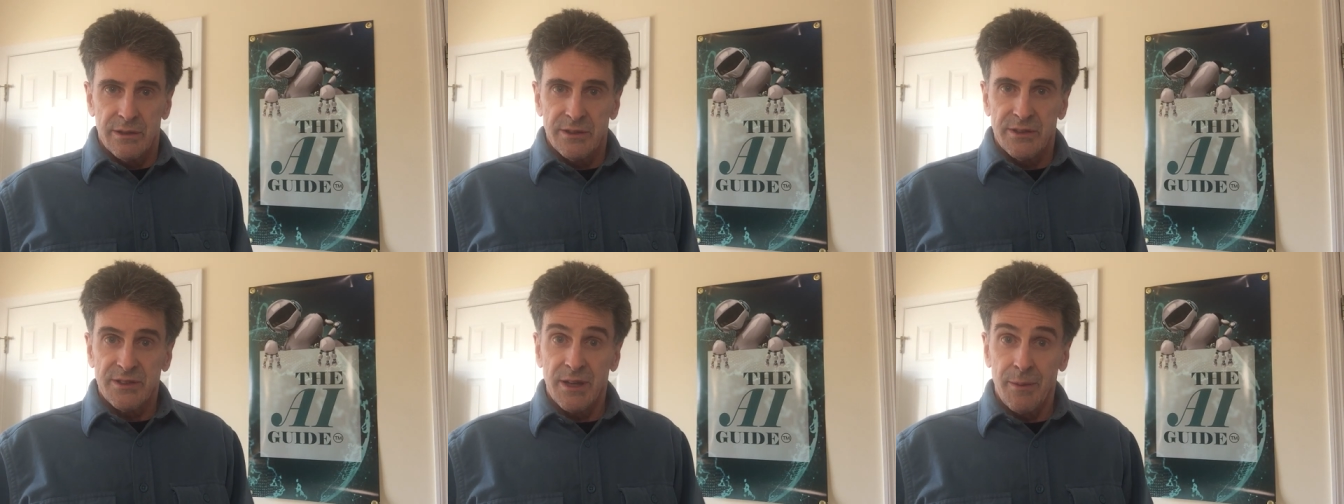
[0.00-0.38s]

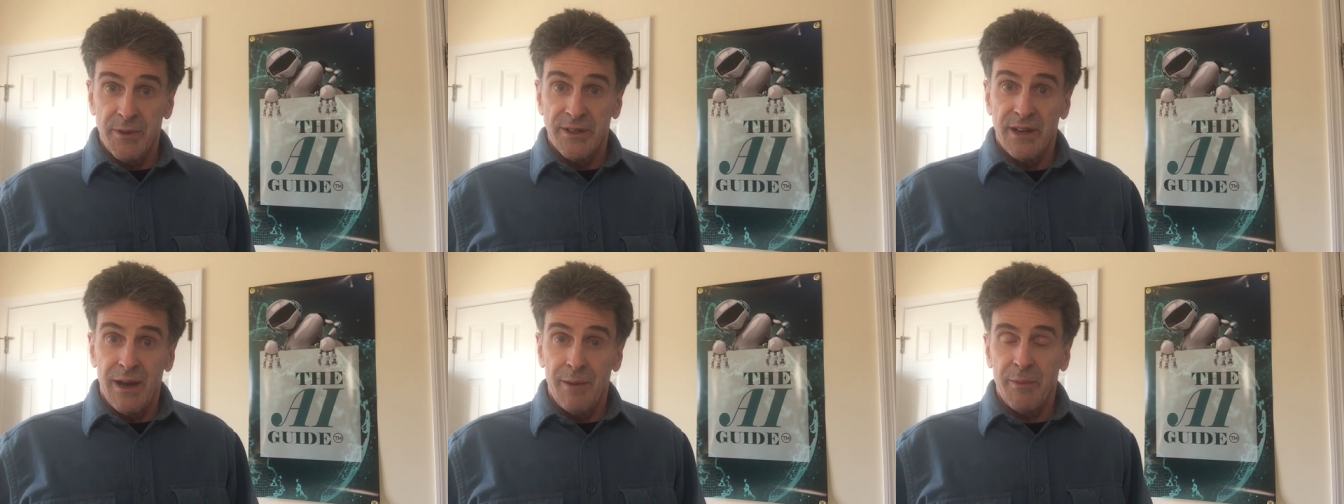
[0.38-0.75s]

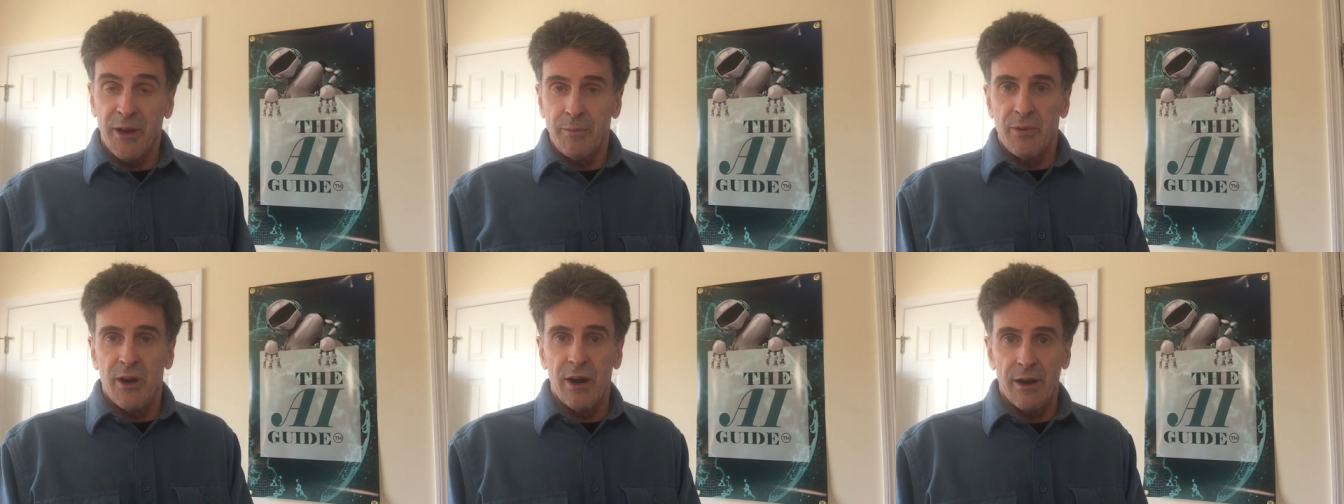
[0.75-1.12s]

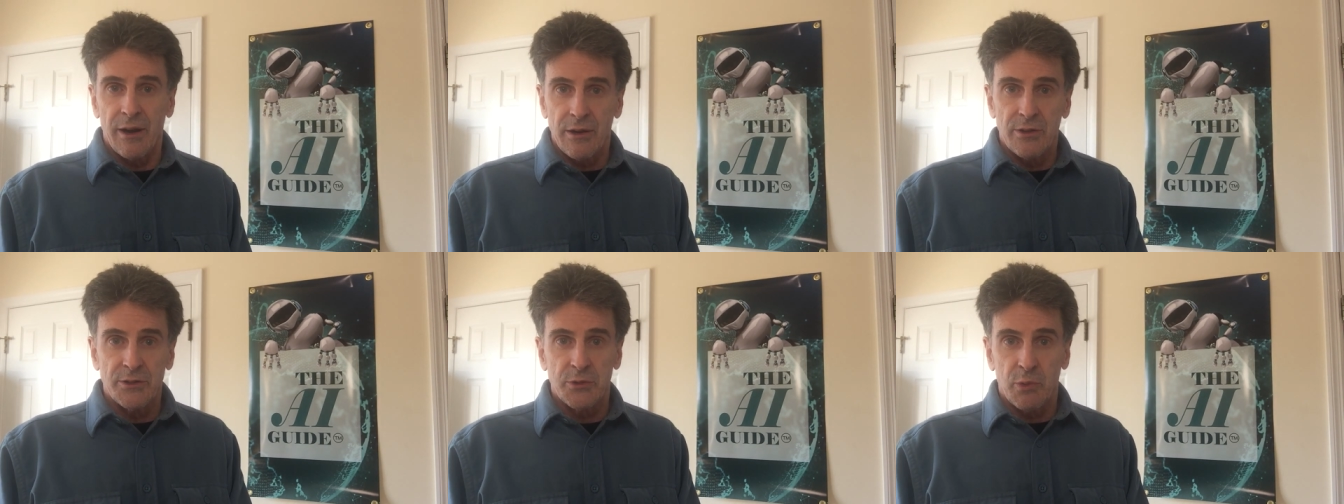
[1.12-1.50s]
Subatomic
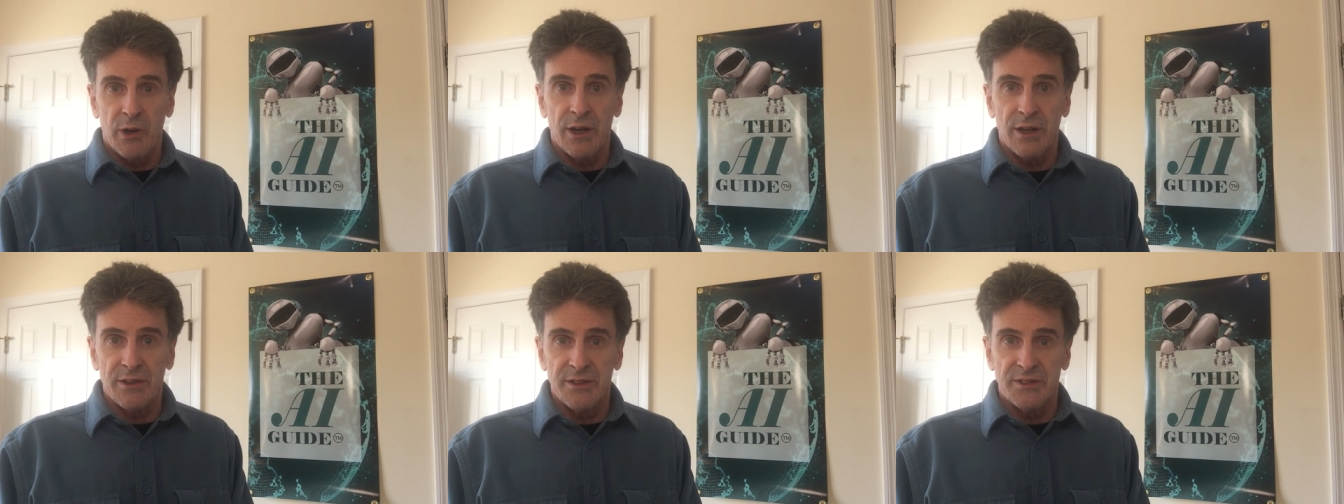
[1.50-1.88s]
particles
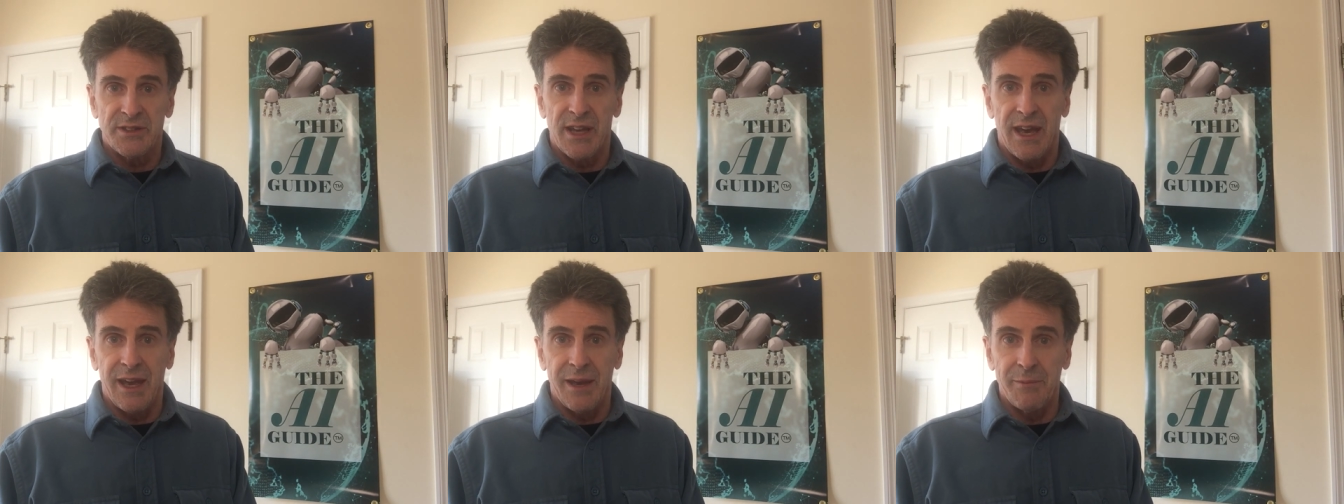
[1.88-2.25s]
work the
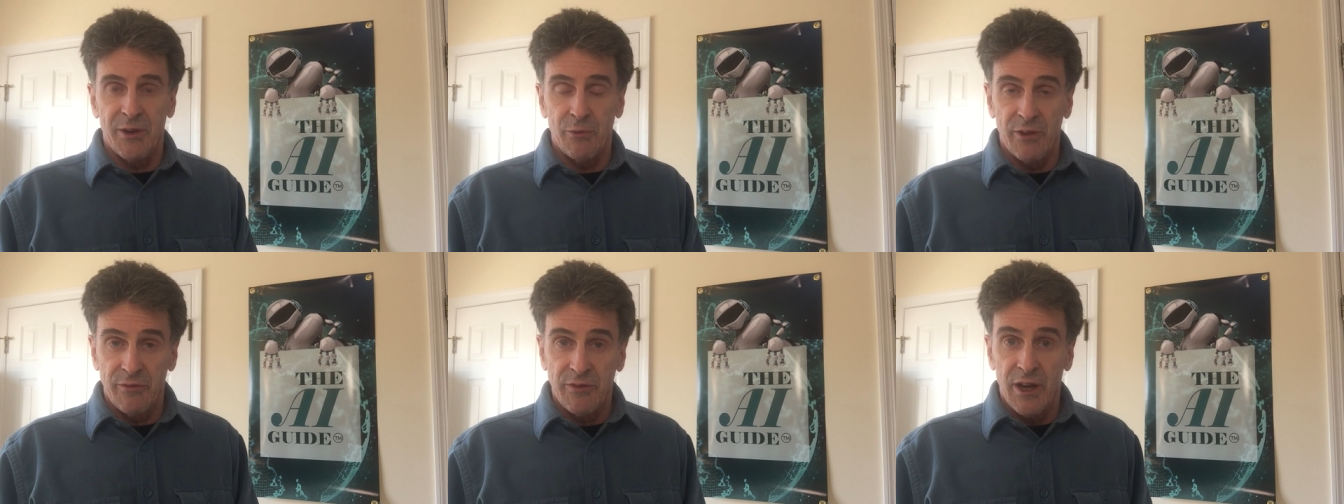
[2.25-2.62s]
same,
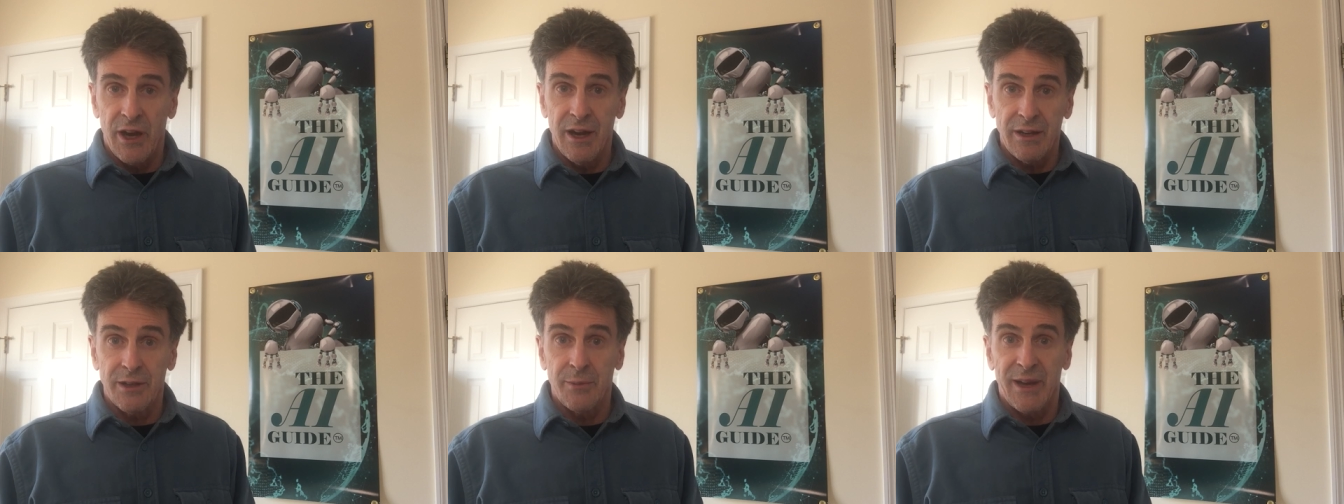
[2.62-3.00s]
and we've
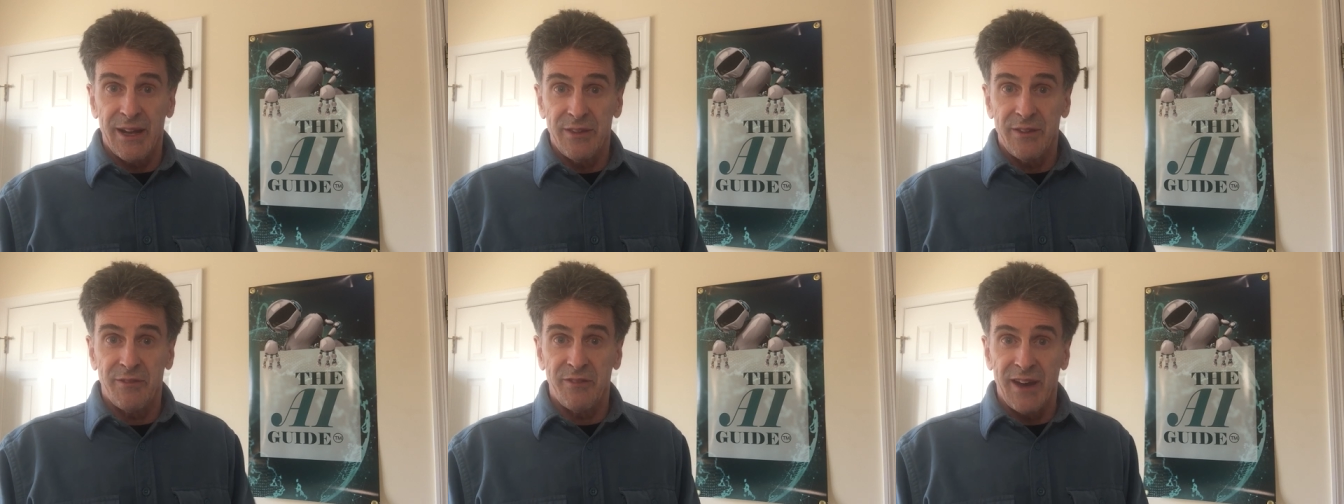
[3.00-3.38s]
talked
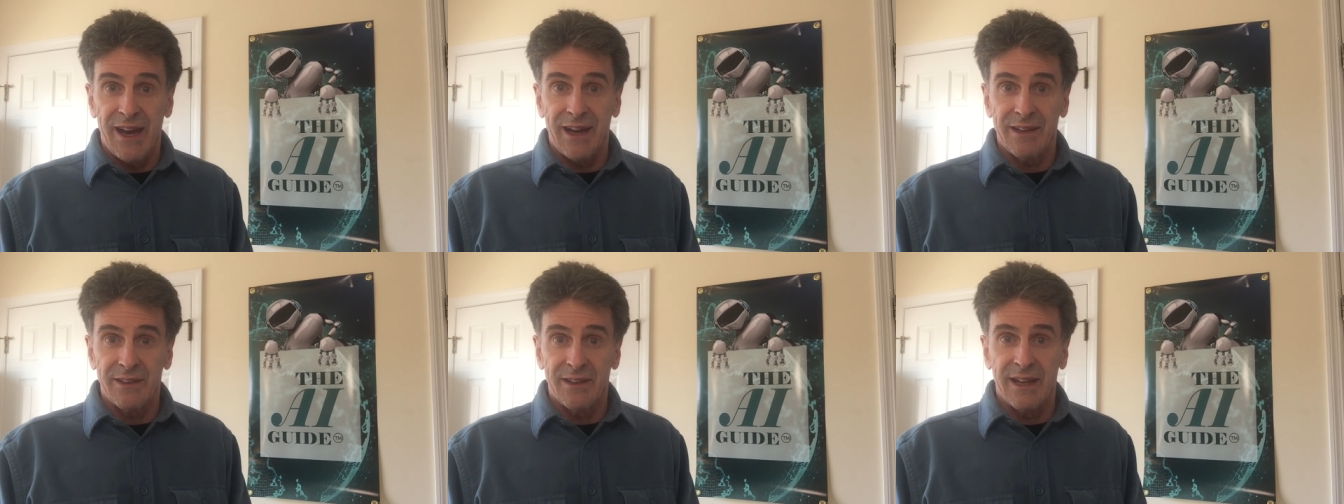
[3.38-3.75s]
about the
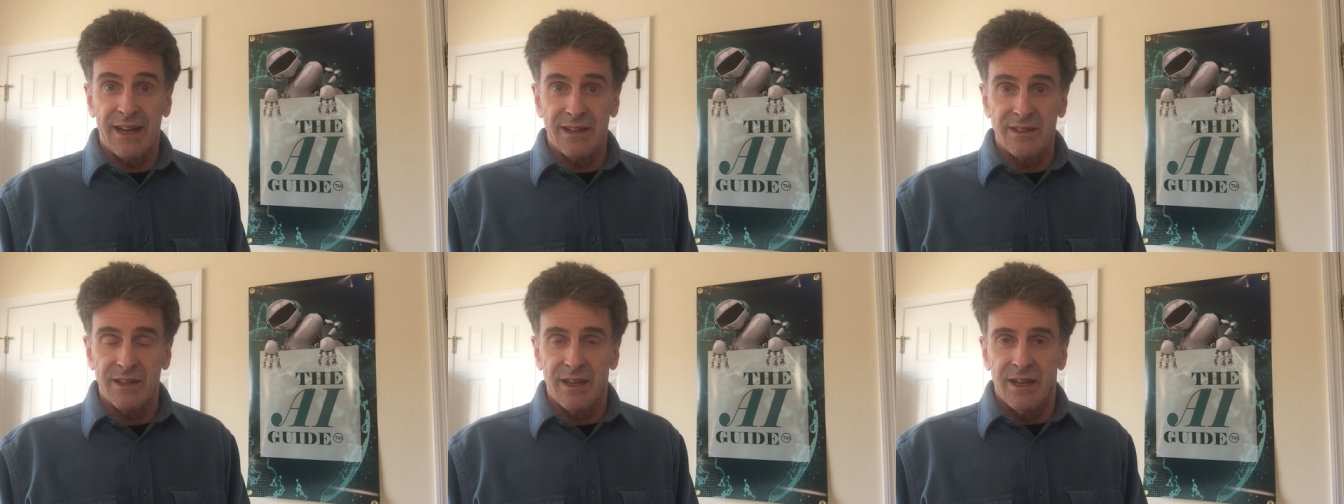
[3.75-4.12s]
fact
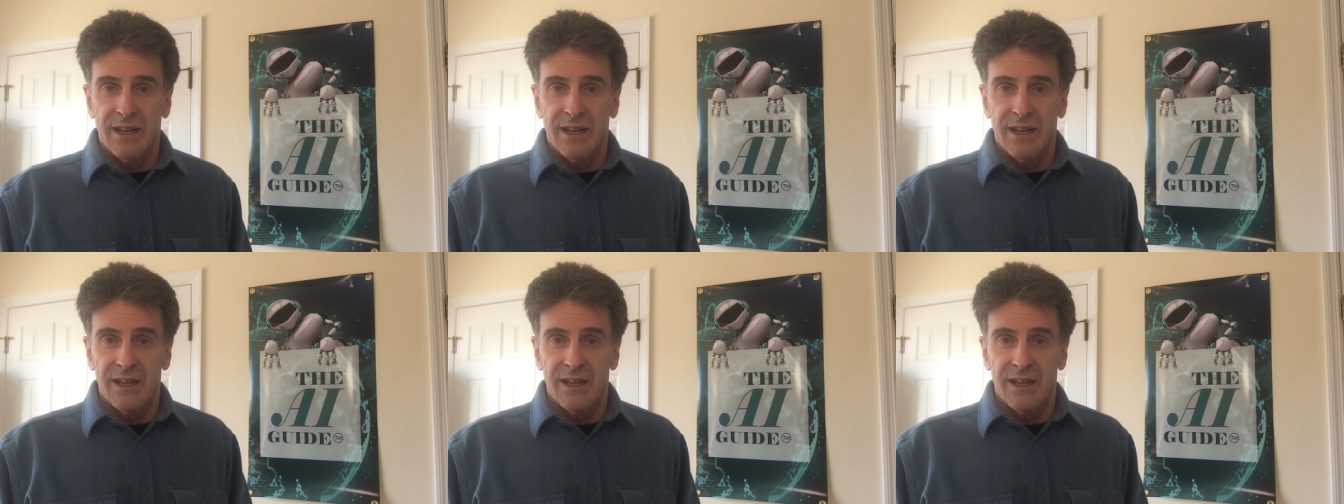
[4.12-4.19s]
that